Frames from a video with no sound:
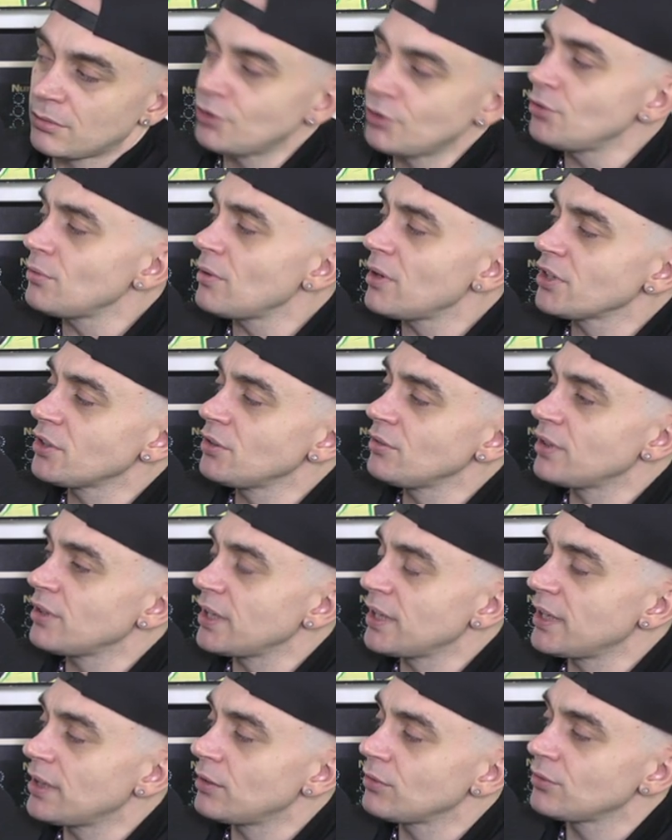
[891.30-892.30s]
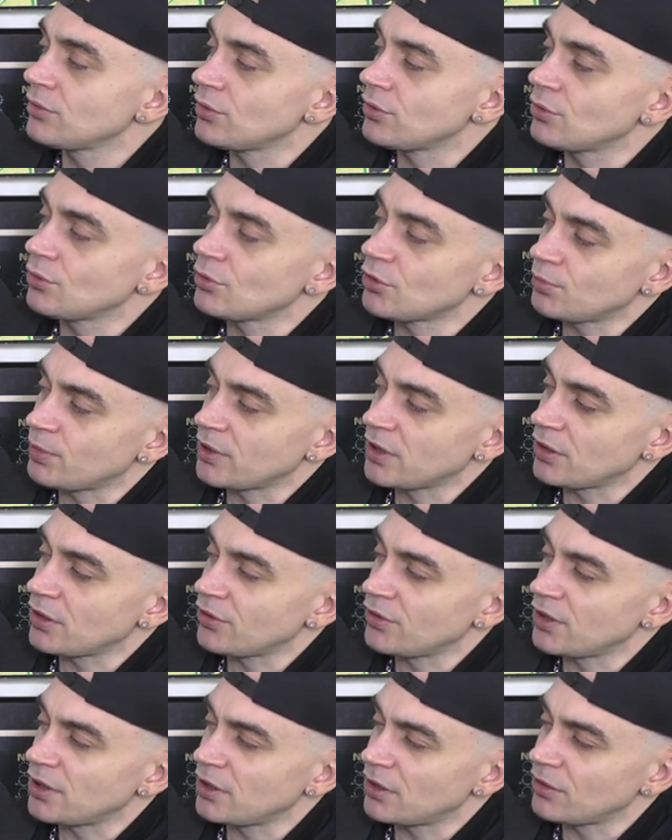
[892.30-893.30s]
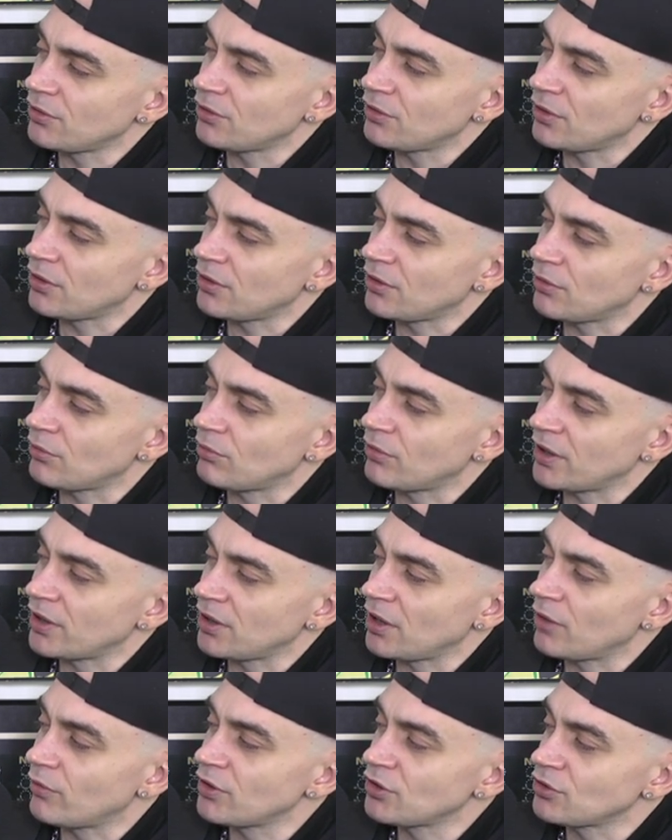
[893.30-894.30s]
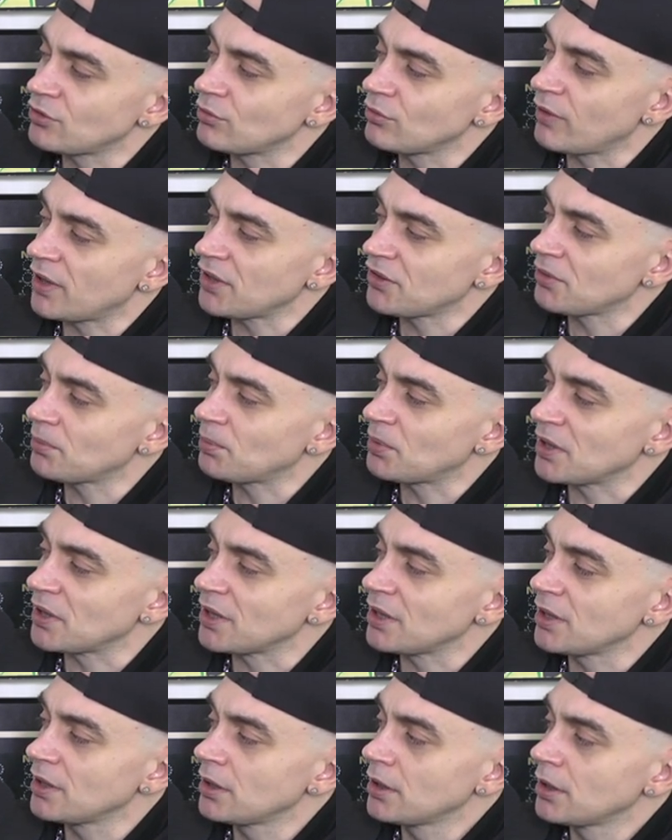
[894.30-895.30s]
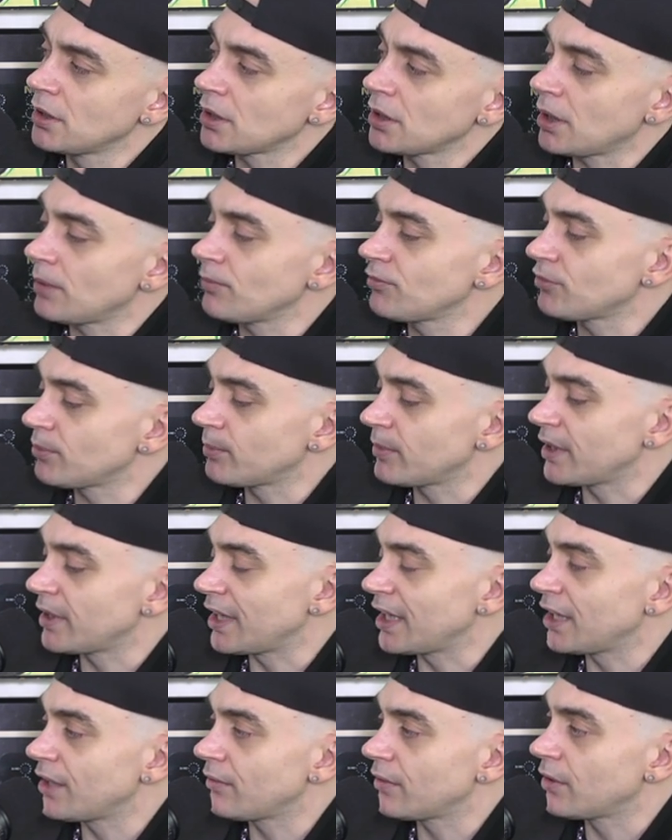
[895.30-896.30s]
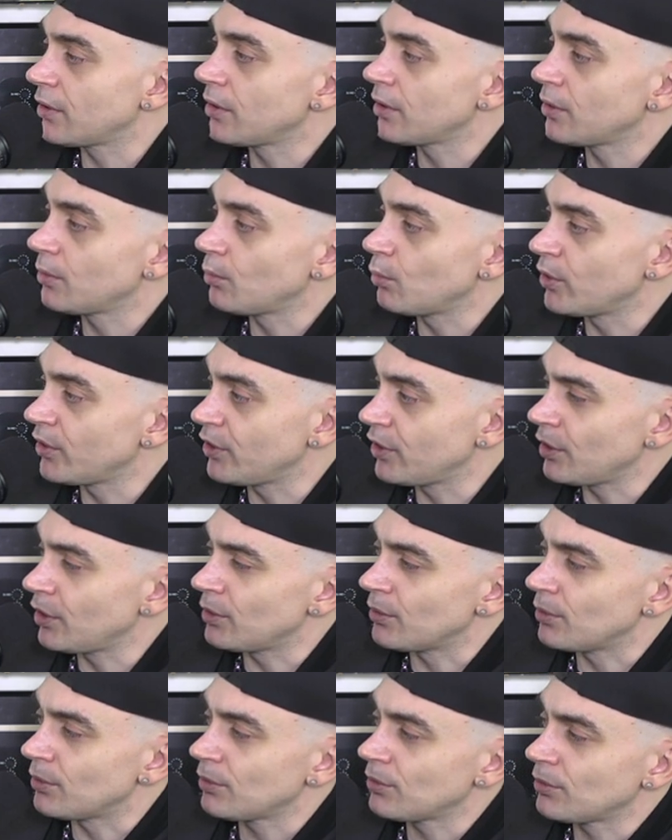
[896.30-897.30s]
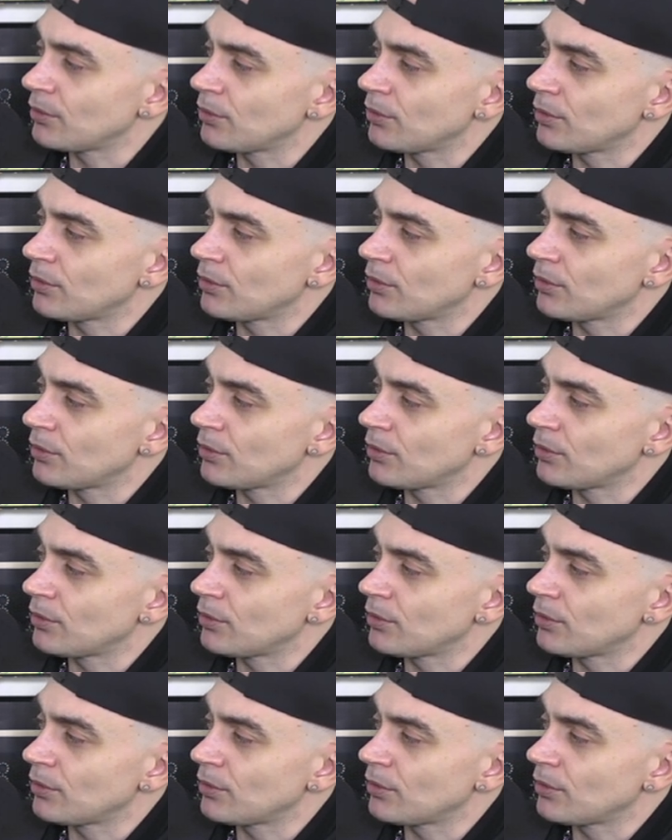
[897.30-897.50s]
Would you argue that he holds a torch because he knows that the original recipe comes from an era with you?